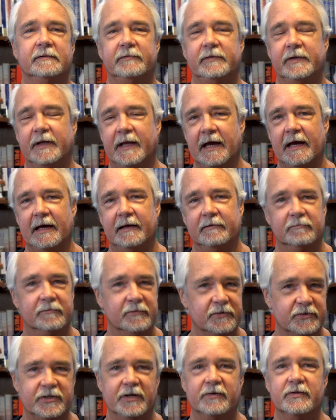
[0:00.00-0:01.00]
You
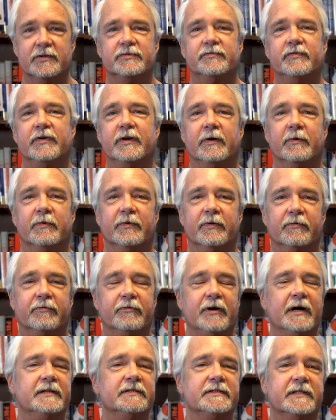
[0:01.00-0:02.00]
can share this video with your
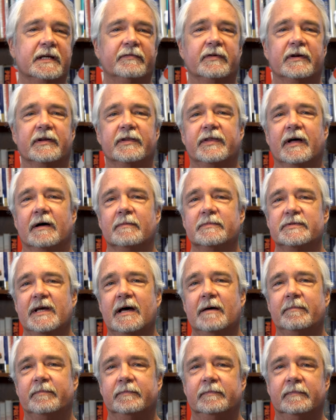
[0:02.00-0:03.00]
friends, give it a thumbs
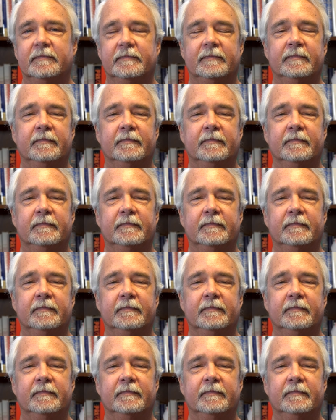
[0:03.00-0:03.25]
up.